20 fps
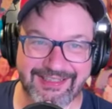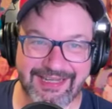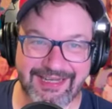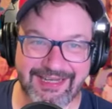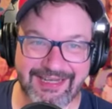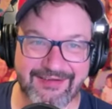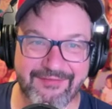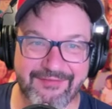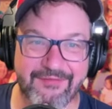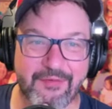
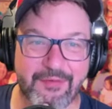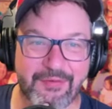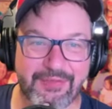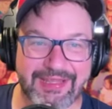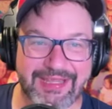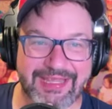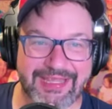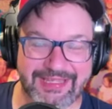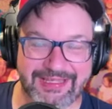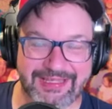lean in for the
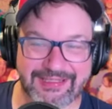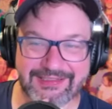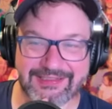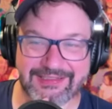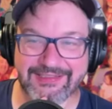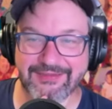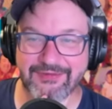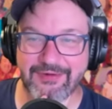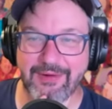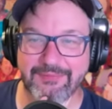
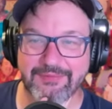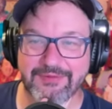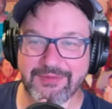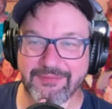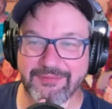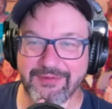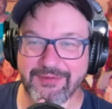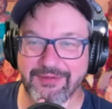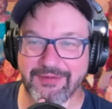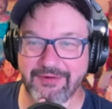kiss, drops
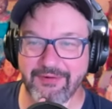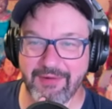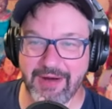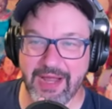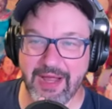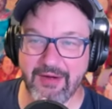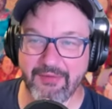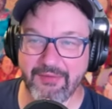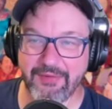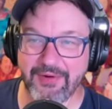them to the
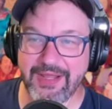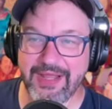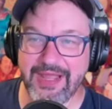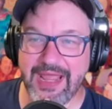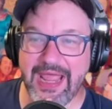ground,